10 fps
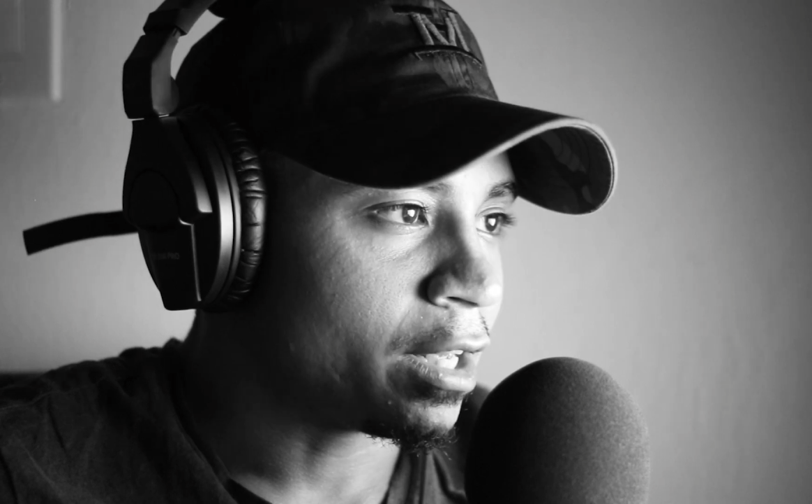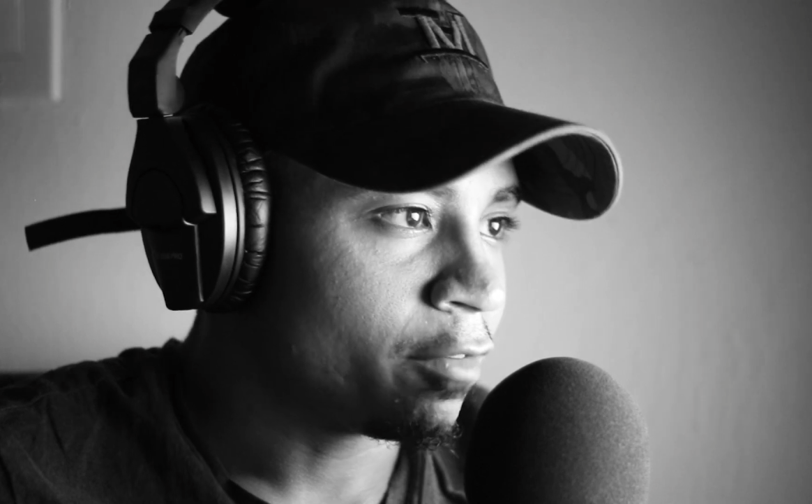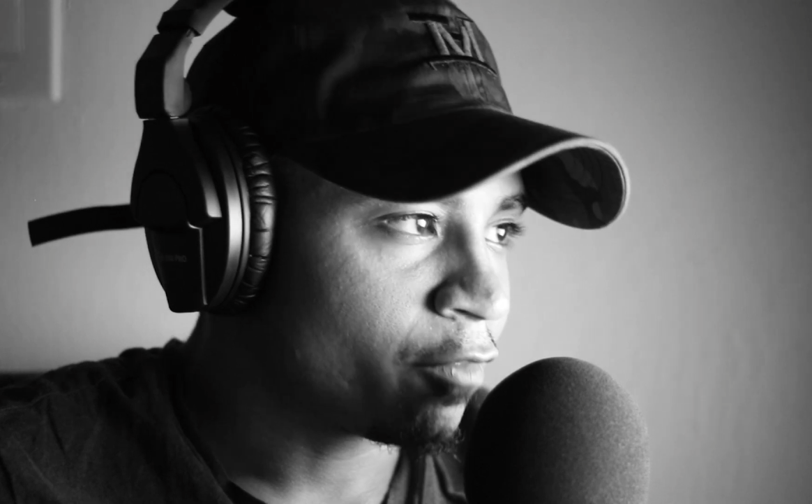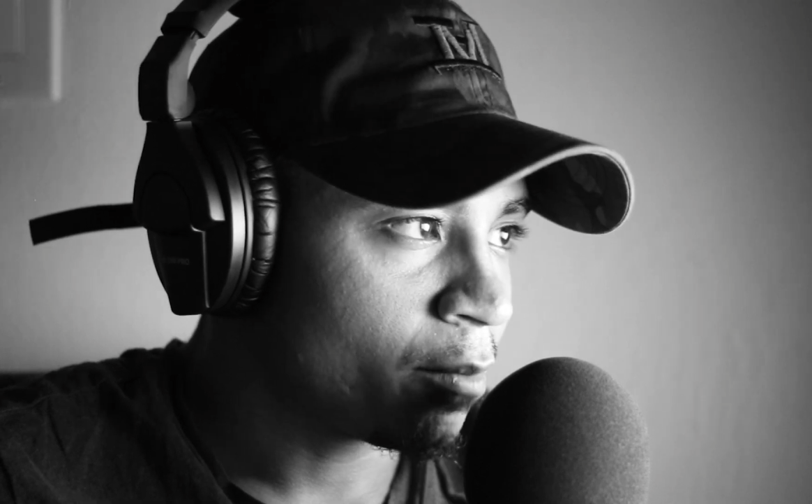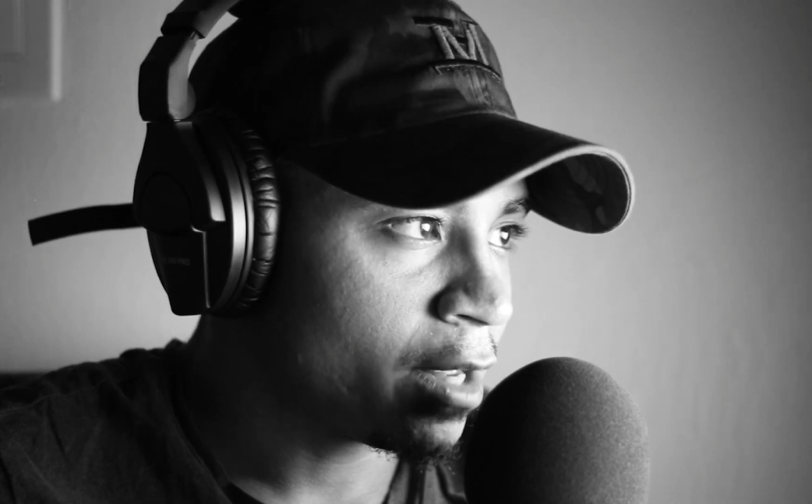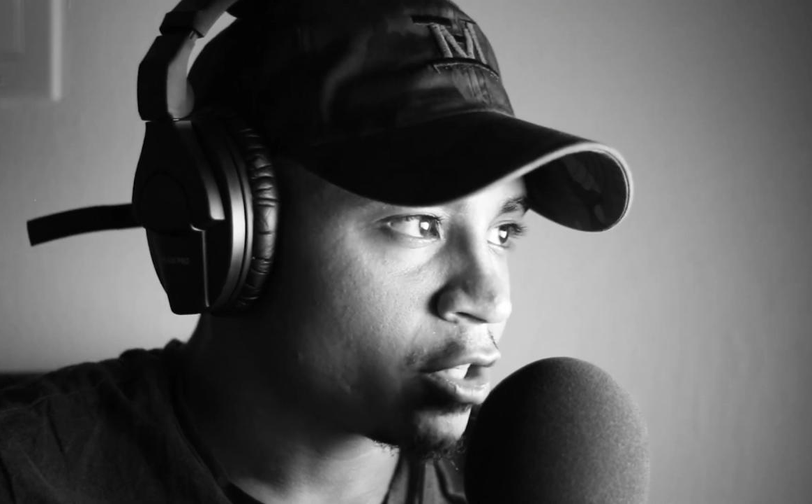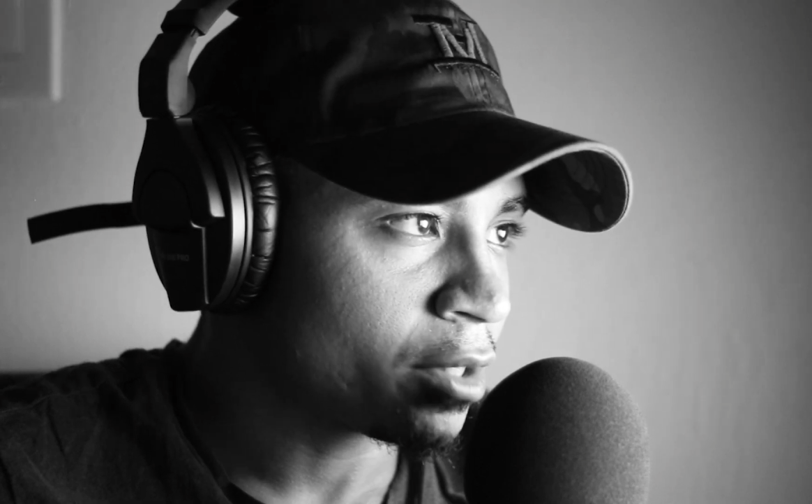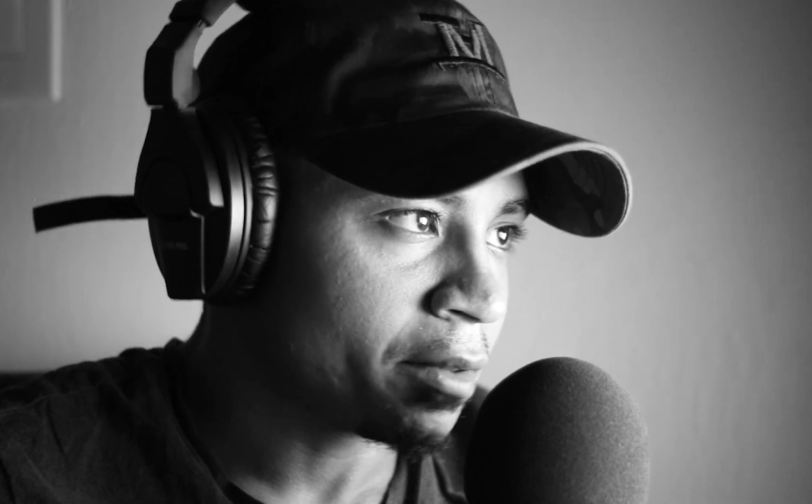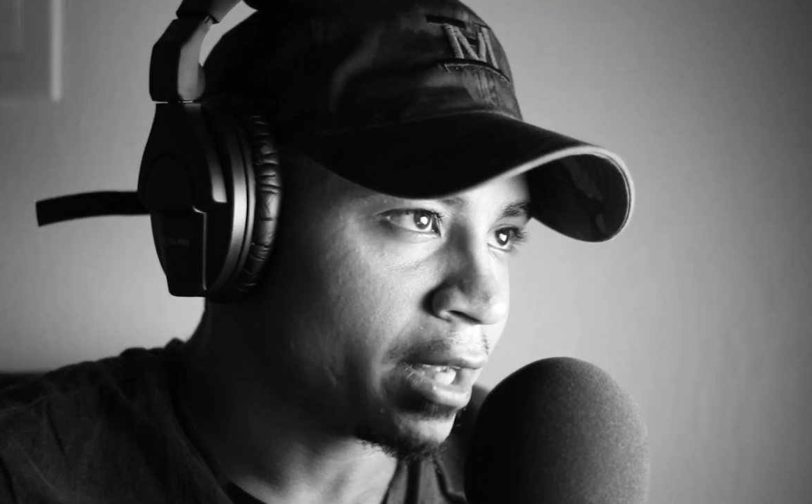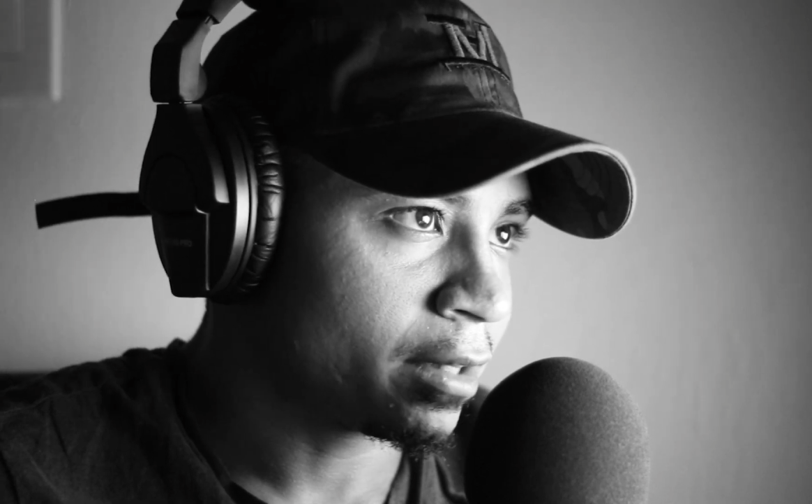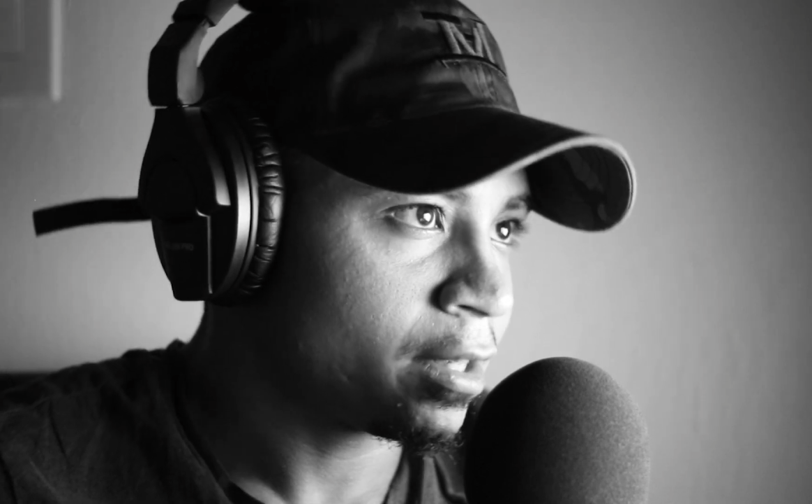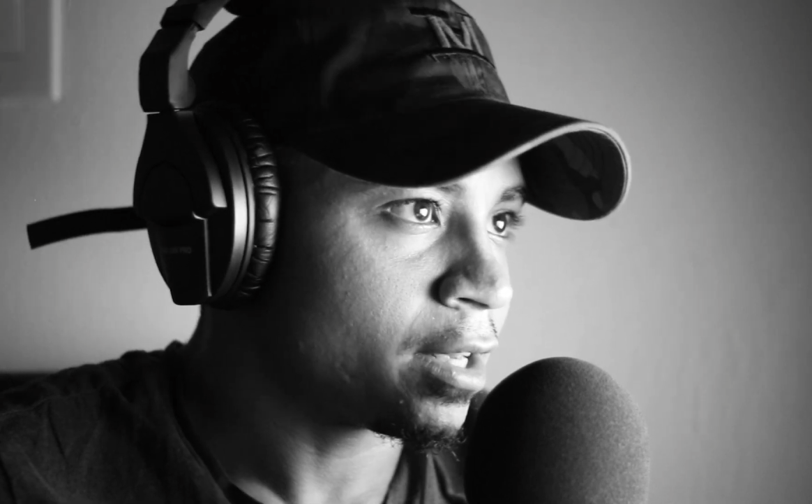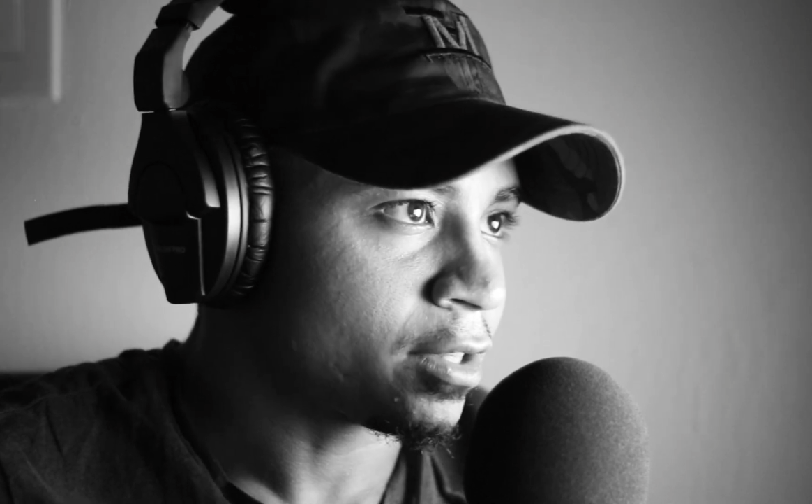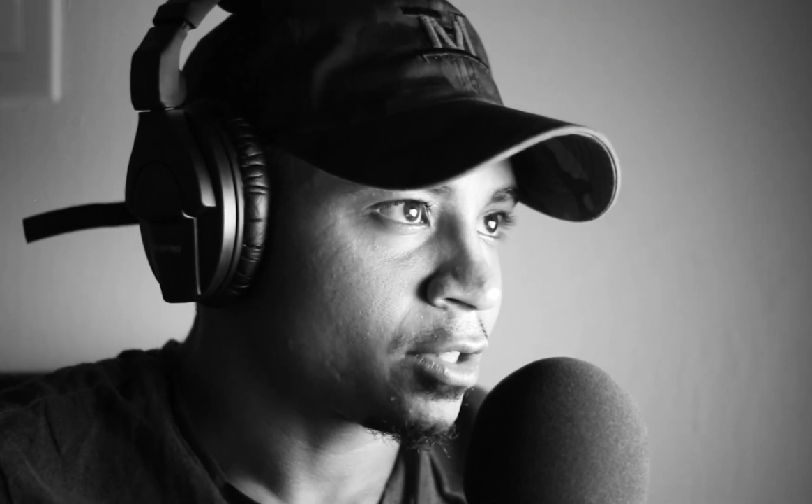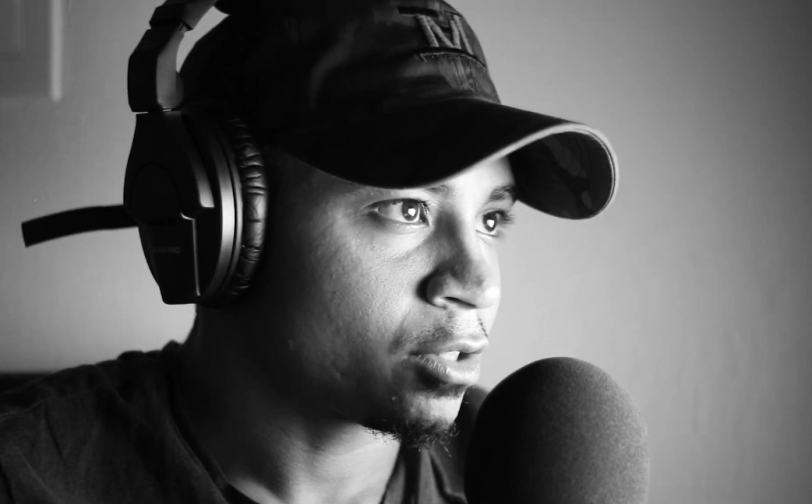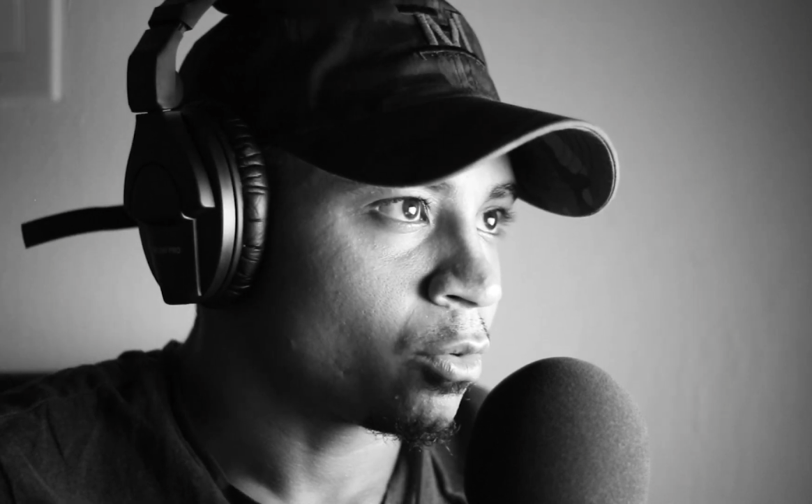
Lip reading: information like this,